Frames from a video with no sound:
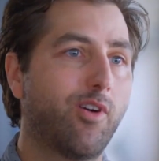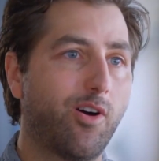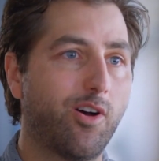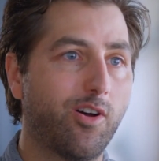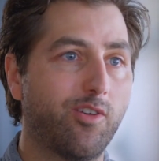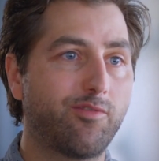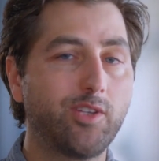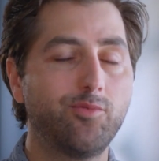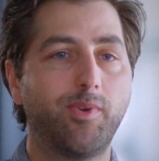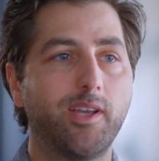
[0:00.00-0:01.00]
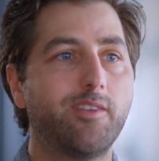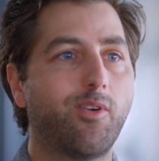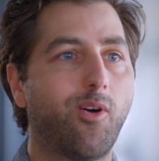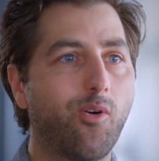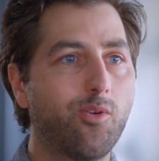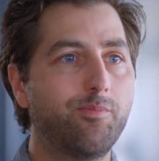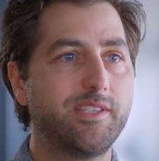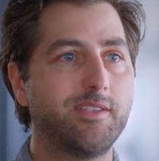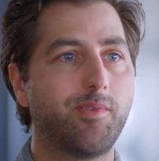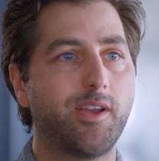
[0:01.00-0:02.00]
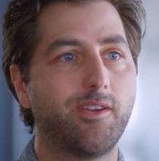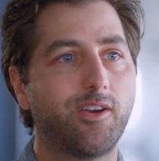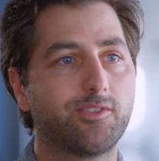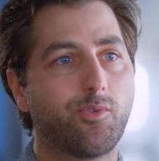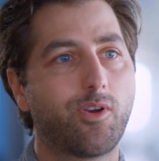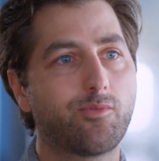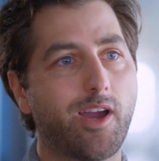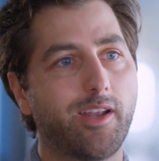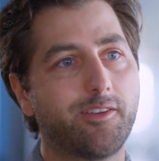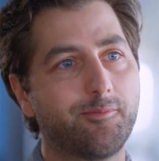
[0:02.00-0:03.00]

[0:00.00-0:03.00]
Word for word: for uh, free-to-play for all PC players worldwide.